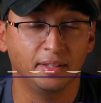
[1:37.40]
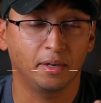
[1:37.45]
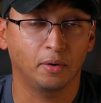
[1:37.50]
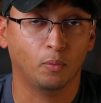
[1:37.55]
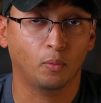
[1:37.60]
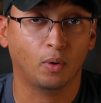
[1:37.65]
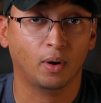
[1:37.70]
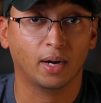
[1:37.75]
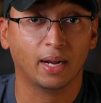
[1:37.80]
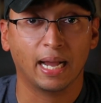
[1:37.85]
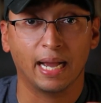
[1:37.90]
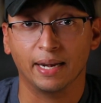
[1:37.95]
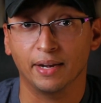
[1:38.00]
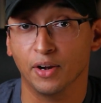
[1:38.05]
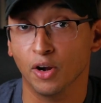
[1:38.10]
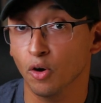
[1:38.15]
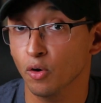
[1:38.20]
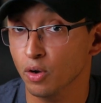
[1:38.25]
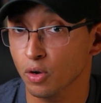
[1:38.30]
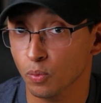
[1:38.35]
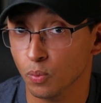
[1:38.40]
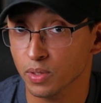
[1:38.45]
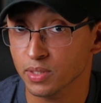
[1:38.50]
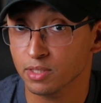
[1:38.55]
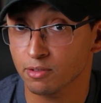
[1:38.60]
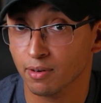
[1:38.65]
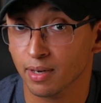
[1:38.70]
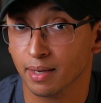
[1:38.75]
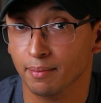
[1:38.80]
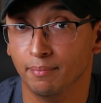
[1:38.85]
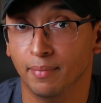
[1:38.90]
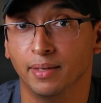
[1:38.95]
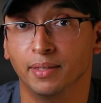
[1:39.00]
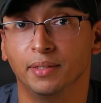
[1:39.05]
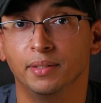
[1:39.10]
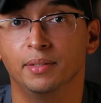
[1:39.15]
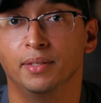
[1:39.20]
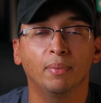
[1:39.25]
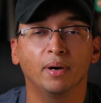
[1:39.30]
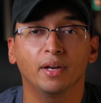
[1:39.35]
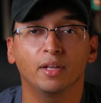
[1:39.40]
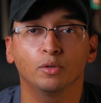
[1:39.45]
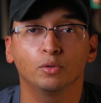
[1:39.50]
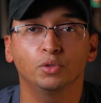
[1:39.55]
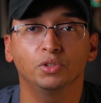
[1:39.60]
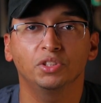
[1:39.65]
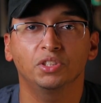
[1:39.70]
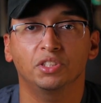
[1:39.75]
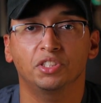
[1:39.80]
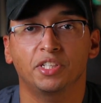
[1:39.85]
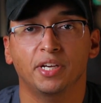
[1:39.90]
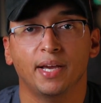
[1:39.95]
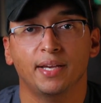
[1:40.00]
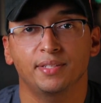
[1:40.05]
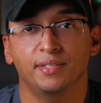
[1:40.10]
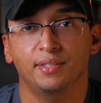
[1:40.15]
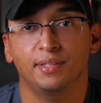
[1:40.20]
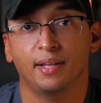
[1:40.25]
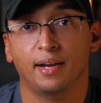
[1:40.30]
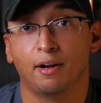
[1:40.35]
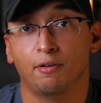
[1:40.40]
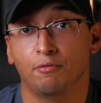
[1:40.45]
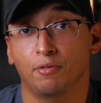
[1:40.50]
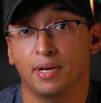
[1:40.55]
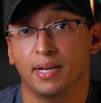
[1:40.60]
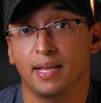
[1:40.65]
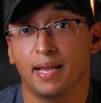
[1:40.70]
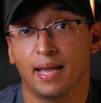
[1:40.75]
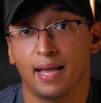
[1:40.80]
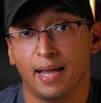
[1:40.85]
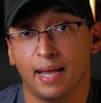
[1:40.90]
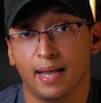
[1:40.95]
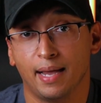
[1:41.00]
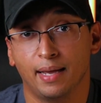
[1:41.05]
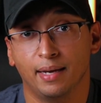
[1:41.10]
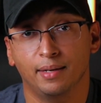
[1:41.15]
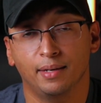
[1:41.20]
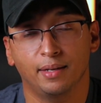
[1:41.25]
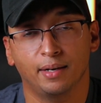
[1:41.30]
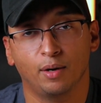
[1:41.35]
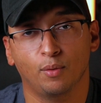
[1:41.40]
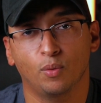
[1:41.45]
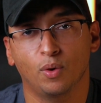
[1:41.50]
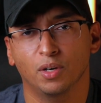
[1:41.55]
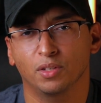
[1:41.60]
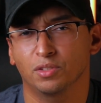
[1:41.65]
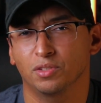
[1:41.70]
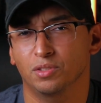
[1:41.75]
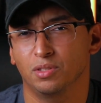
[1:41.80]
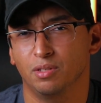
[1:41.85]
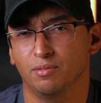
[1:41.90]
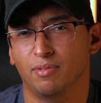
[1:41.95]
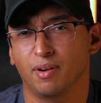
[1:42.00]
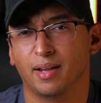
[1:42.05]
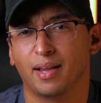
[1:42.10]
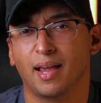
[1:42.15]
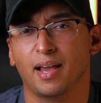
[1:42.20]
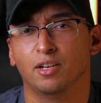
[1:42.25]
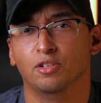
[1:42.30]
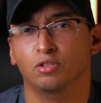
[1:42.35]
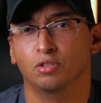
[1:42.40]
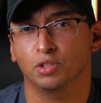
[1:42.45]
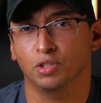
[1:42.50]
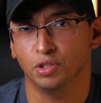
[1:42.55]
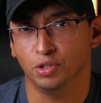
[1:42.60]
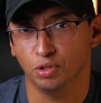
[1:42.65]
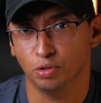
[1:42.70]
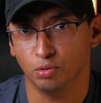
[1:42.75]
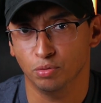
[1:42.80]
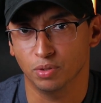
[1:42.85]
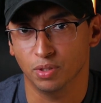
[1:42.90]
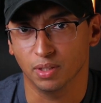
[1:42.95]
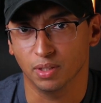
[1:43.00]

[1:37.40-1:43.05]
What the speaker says: didn't work. I know it wasn't recommended, but it was a chassis that I already had and I wanted to see if I could actually use